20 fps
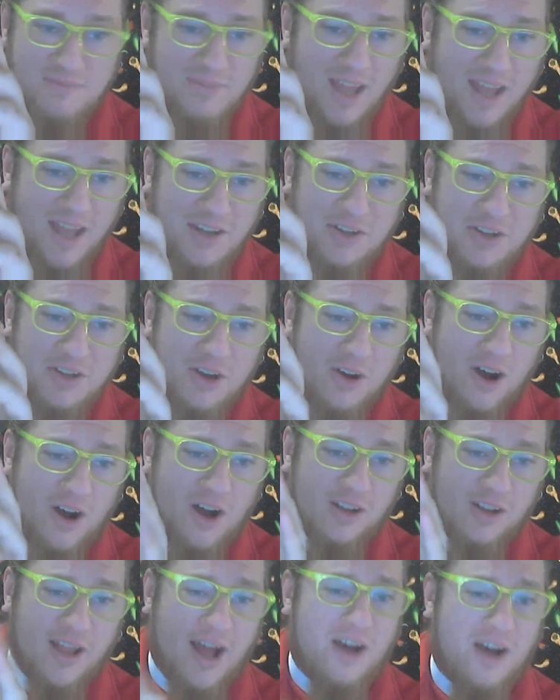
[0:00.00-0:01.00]
And you can go
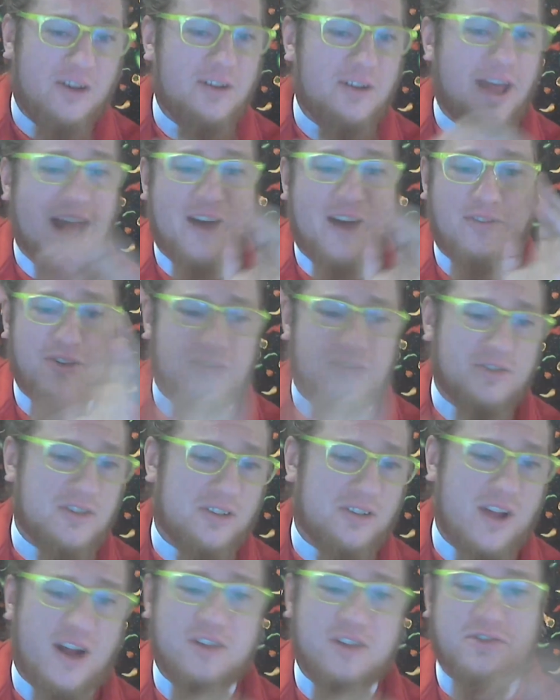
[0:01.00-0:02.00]
all out, have your
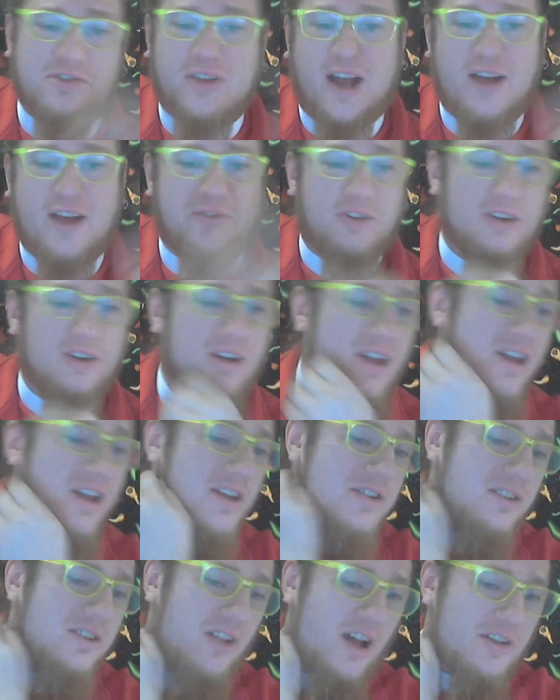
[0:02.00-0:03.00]
cilantro, have your
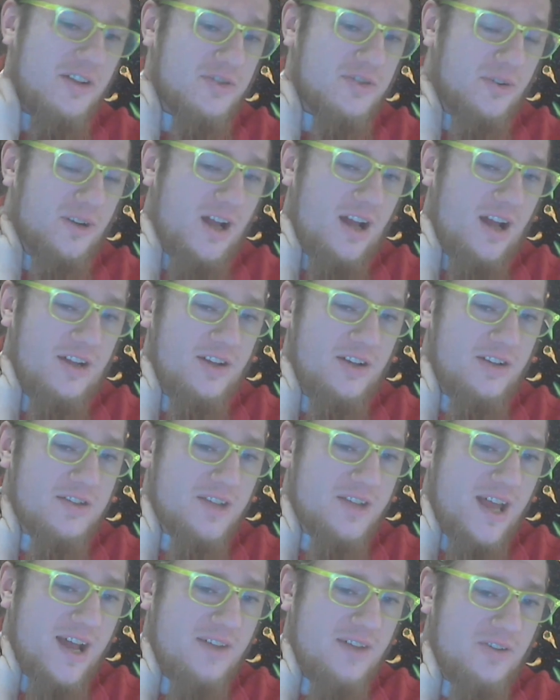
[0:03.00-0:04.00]
cilantro and
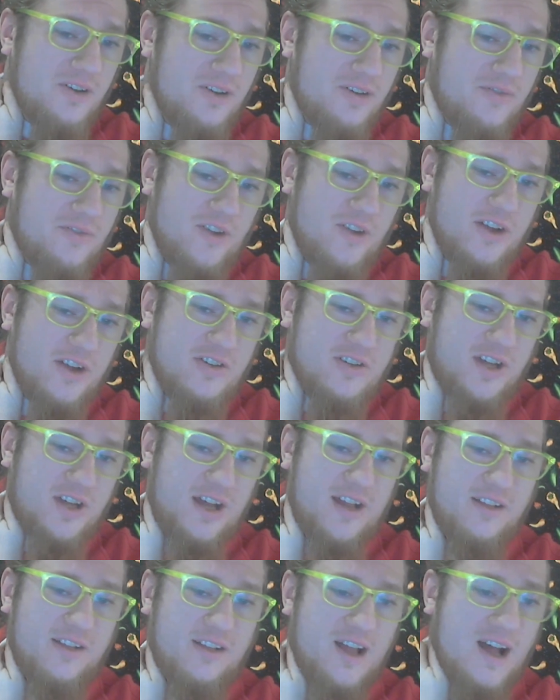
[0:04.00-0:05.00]
onions, have your fresh
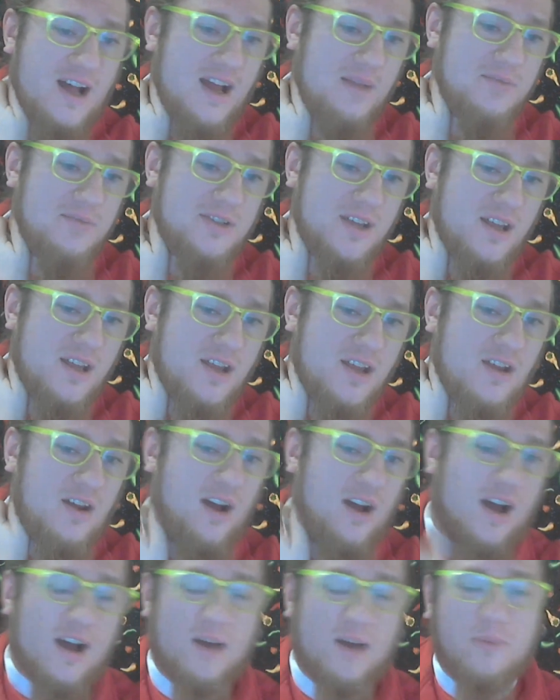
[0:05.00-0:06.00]
cut limes,
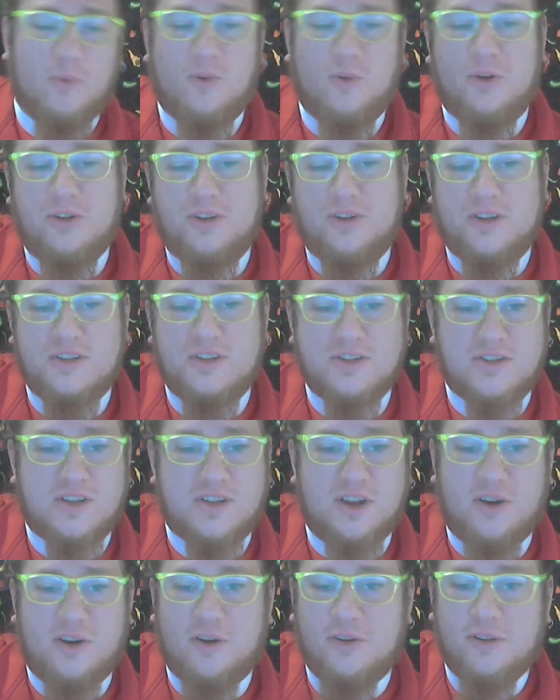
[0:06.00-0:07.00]
um, or you can just
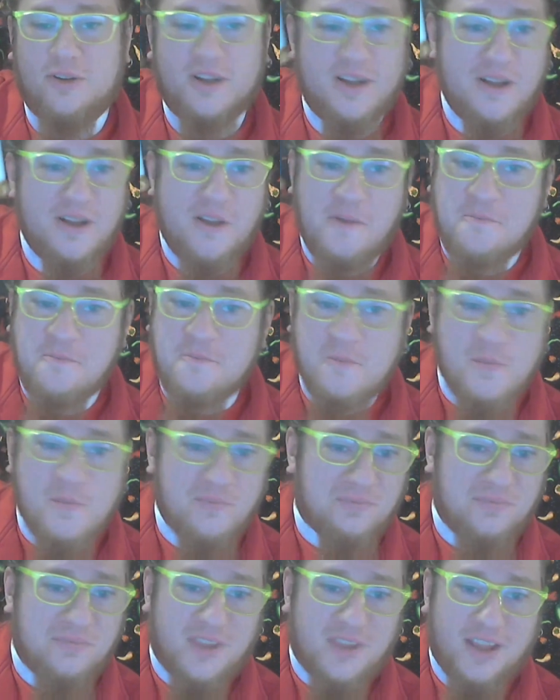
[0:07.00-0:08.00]
go,
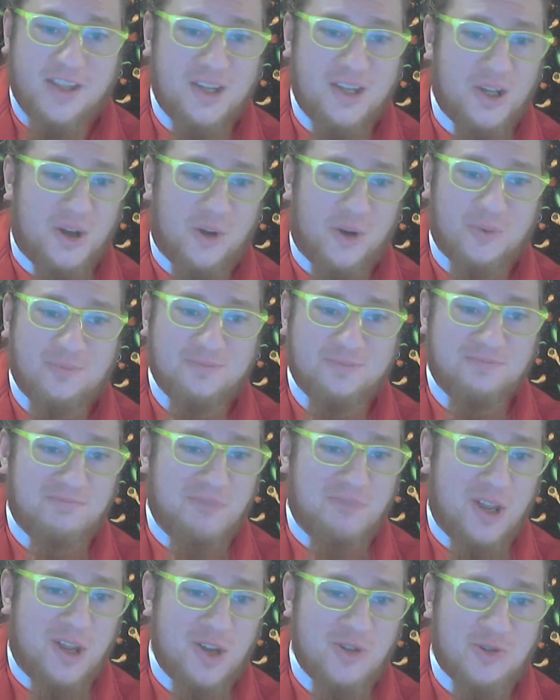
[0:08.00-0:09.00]
you know,
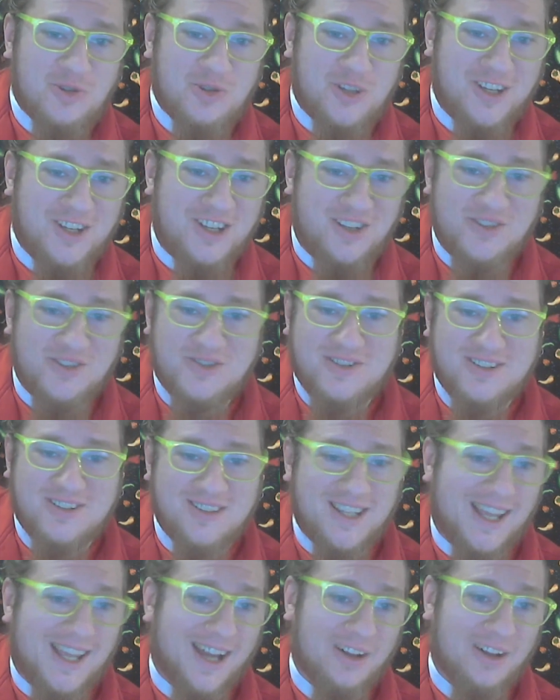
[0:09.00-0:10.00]
meat, cheese,
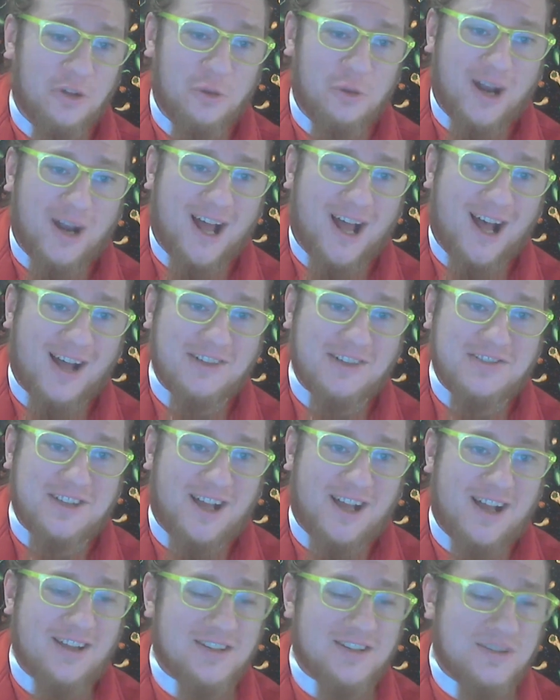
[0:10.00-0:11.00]
and a little bit of hot
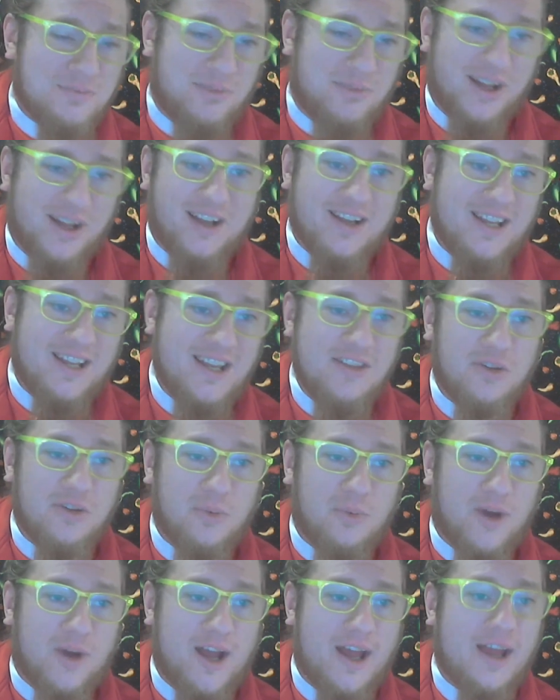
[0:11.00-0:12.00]
sauce. But
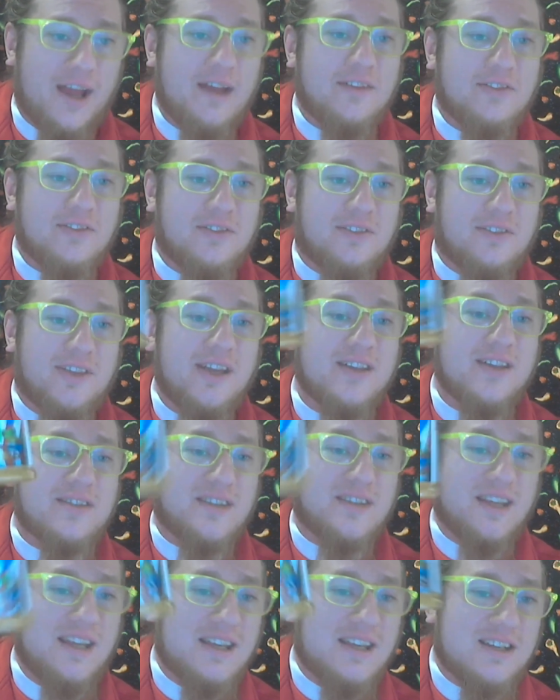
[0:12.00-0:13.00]
either way,
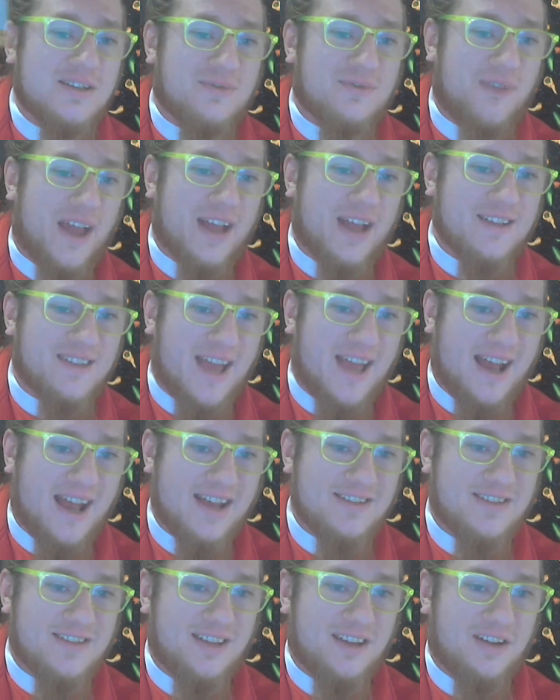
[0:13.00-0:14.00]
this is
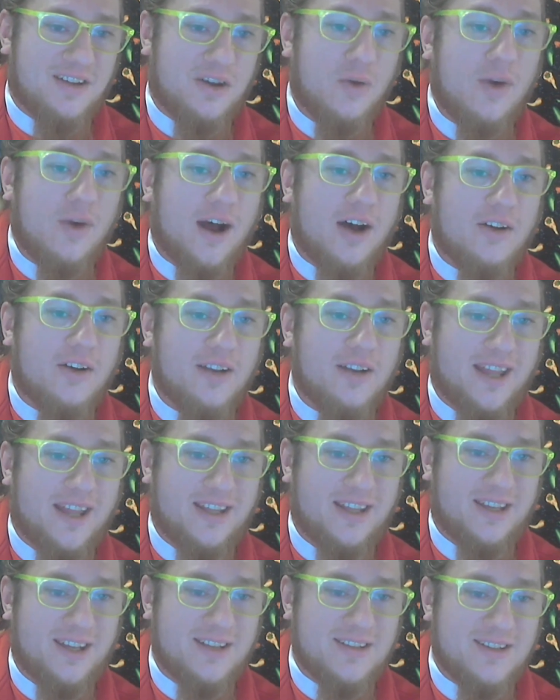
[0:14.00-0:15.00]
fantastic. Go out
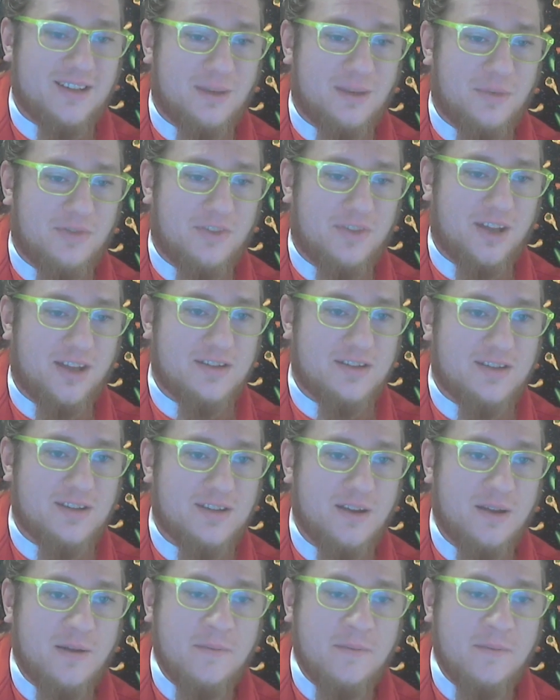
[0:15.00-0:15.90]
and get some of this.